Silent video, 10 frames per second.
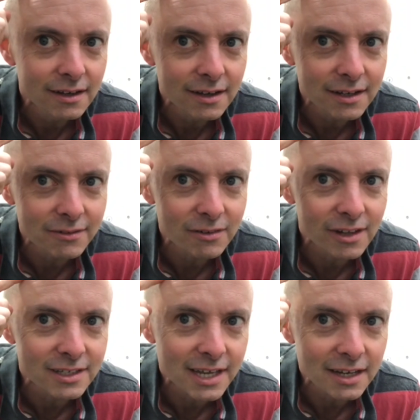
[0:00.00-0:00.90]
I didn't
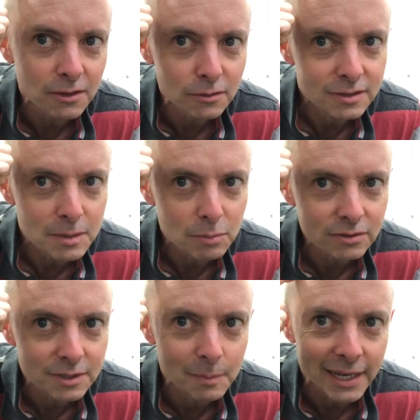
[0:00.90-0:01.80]
realise I had little dimples
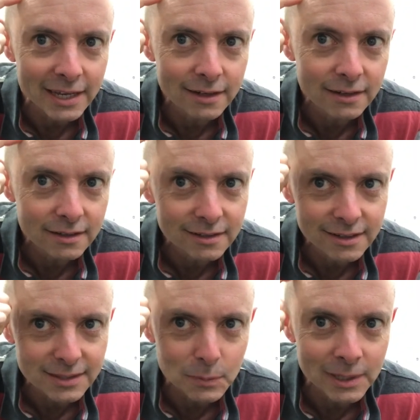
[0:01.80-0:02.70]
in my head. Oh,
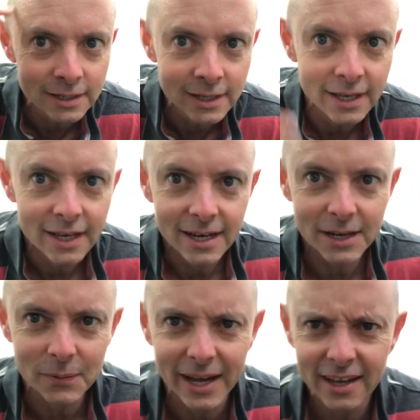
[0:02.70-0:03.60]
that's weird.
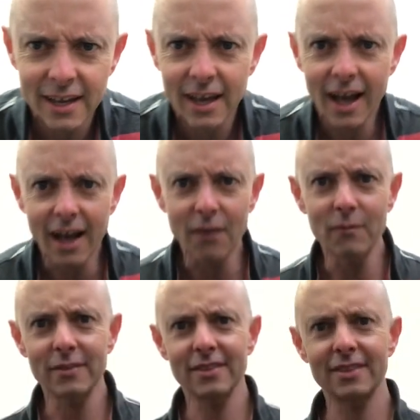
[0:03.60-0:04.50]
Anyway,
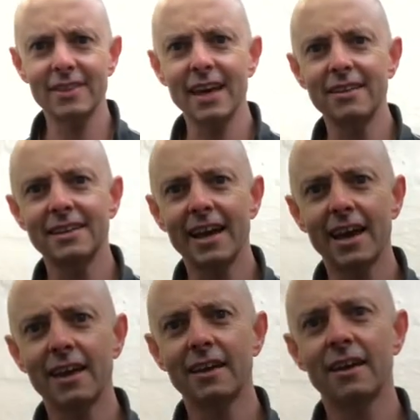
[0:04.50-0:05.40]
the other
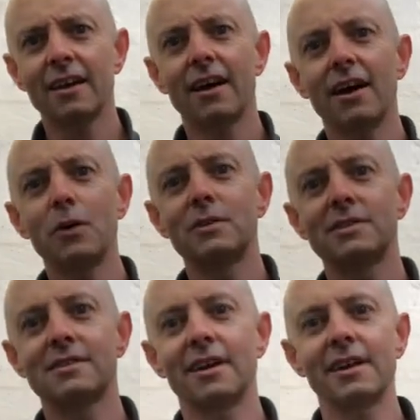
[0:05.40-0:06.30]
day I
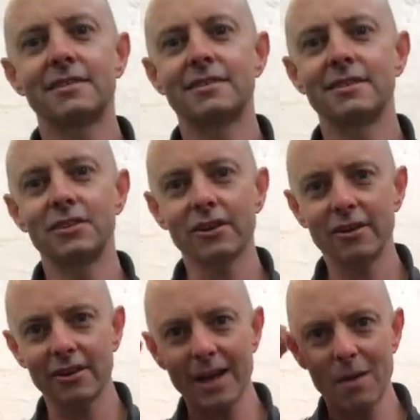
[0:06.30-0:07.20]

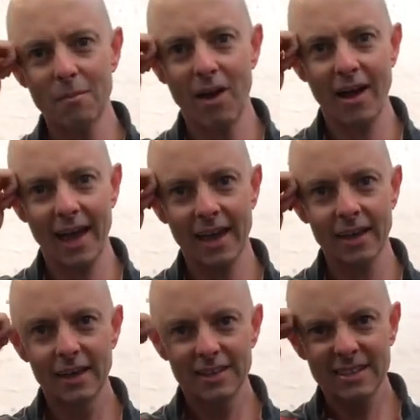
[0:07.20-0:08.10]
got out I
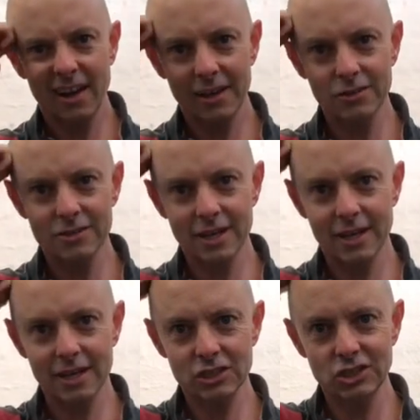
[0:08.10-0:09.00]
use a